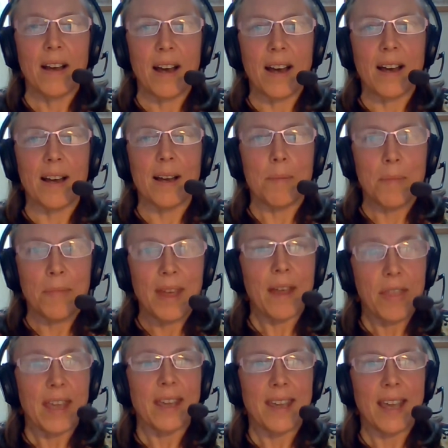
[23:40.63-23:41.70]
their
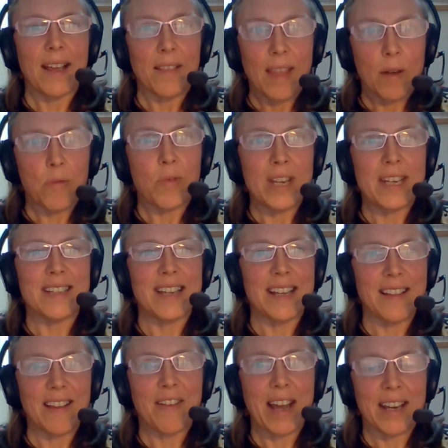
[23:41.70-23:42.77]
thinking, their
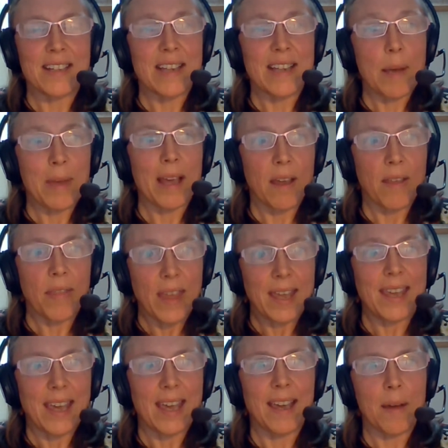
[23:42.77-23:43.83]
reading, their academic
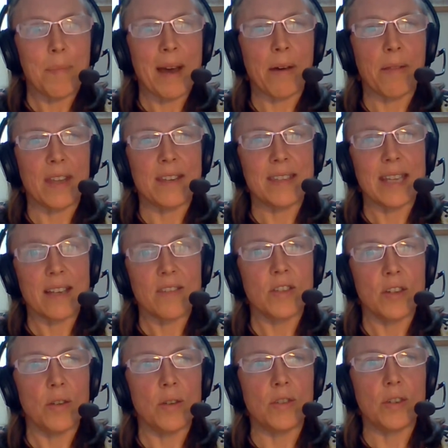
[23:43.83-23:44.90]
thinking about these things
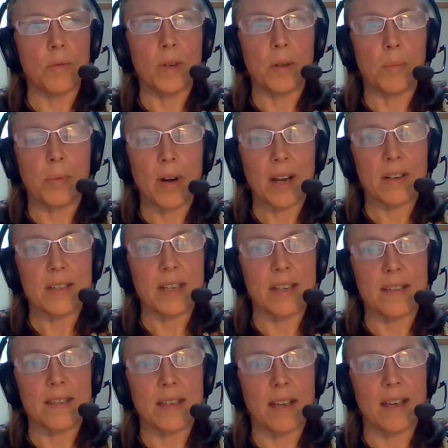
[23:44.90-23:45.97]
to real
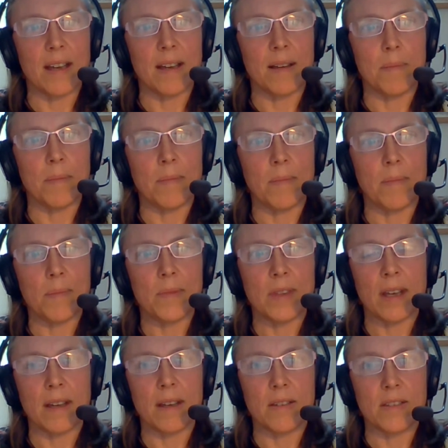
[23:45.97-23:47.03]
practice
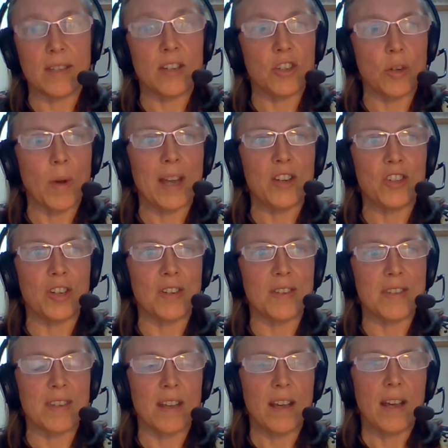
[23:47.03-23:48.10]

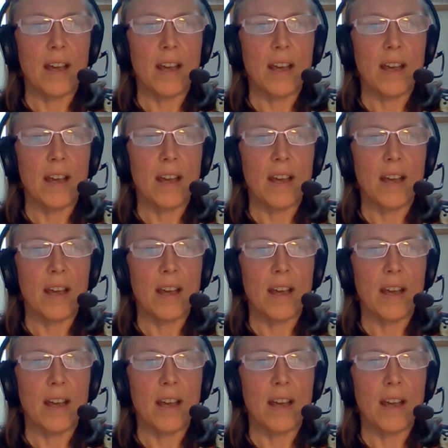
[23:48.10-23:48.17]
situations.